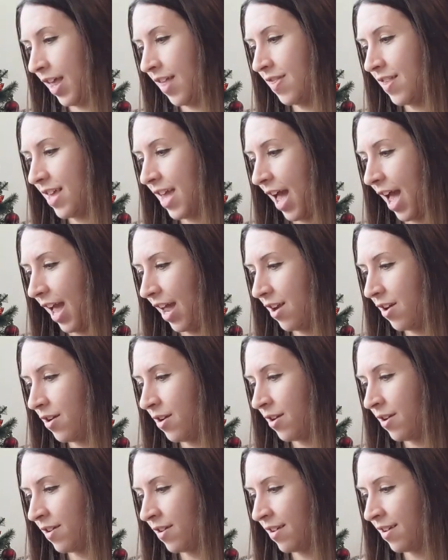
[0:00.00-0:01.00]
In the
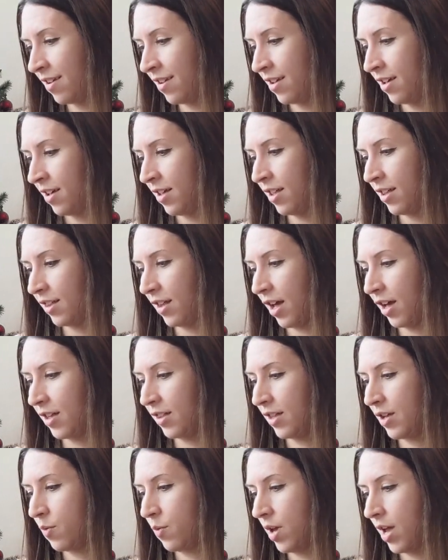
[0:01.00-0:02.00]
end,
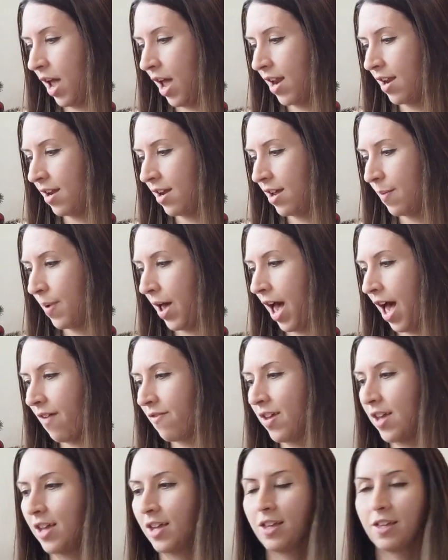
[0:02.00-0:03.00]
luckily we ended up
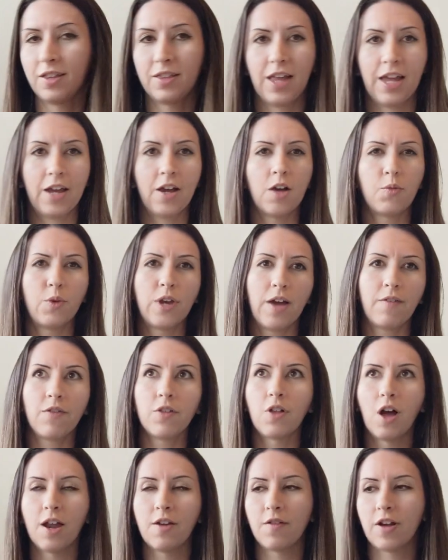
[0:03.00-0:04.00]
having like we have
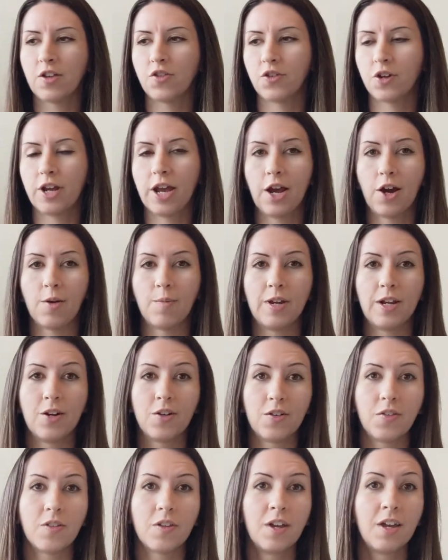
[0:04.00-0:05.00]
a lot of extra
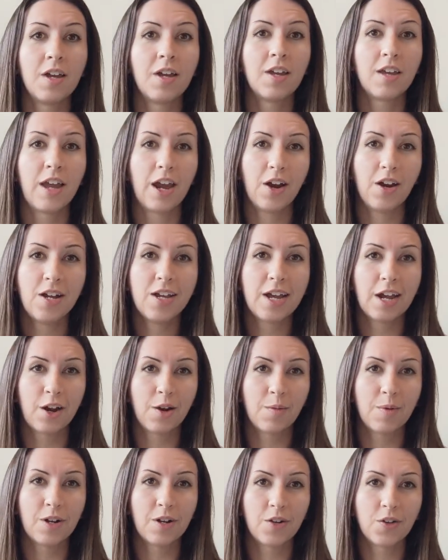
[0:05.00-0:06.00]
carabiners. Carry
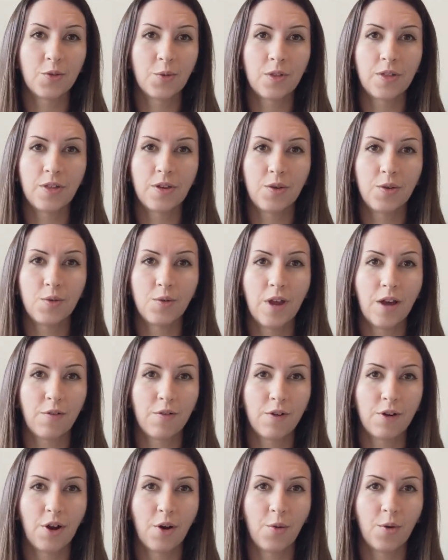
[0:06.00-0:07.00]
carabiners with you. You
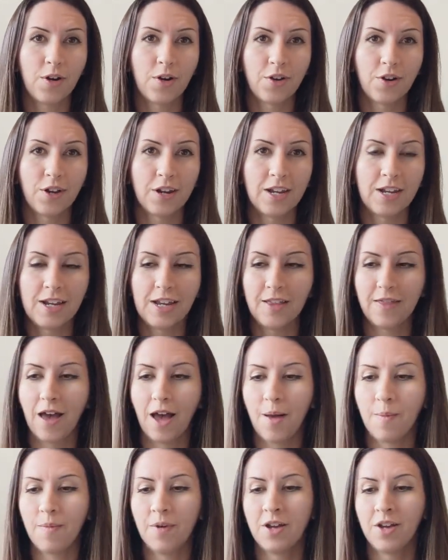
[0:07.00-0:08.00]
never know when you're going to need
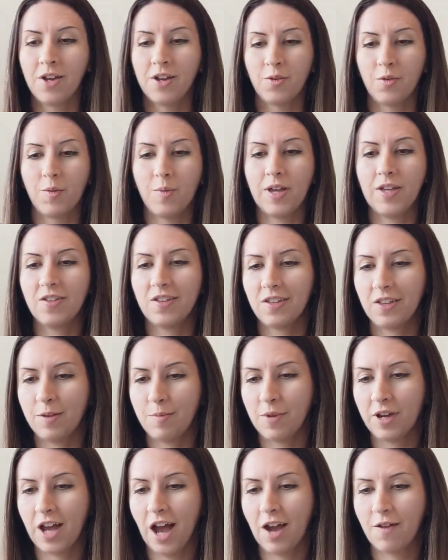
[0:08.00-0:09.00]
them. We
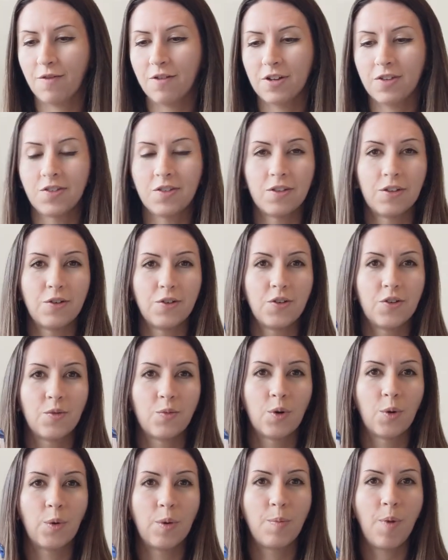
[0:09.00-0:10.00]
basically MacGyvered a
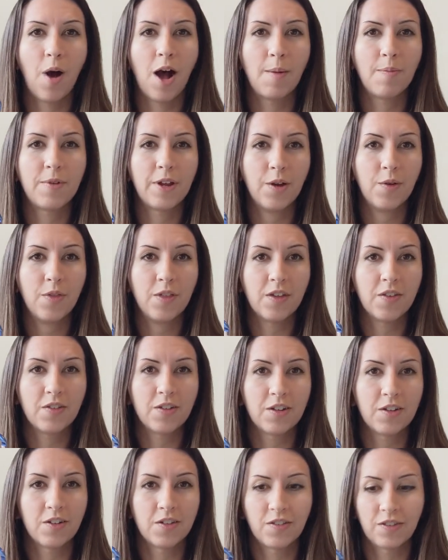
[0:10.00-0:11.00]
solution where we popped out
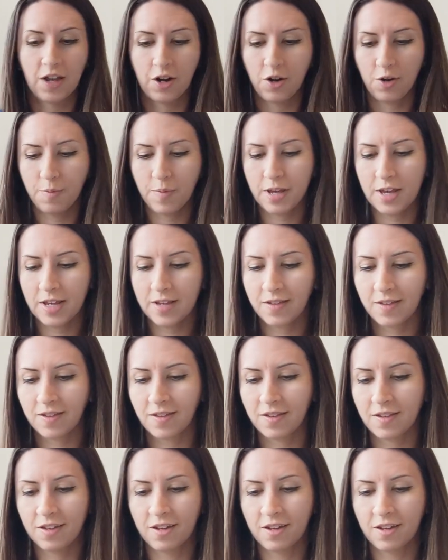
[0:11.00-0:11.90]
this little centerpiece.